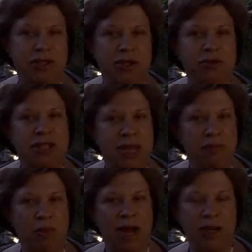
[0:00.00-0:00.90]
Do step
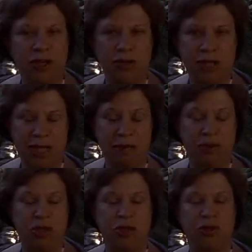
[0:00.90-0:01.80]
1, do step
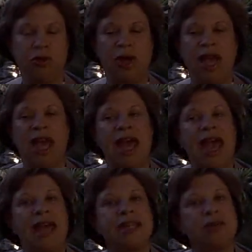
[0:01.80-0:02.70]
2,
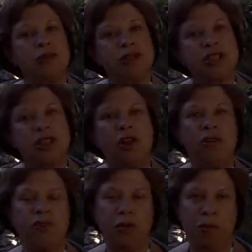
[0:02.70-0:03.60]
and it will
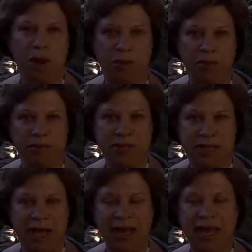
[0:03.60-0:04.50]
solve your problems.
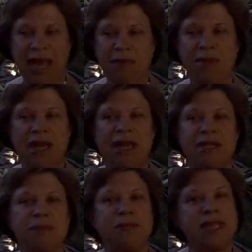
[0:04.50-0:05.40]
I came here at
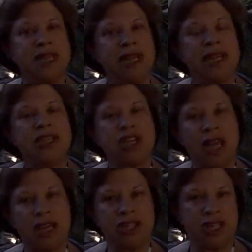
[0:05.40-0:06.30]
a particularly
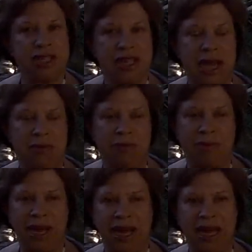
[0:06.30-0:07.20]
challenging time of
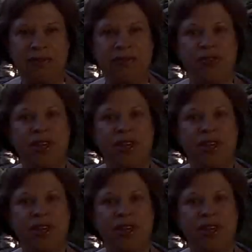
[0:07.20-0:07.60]
my life.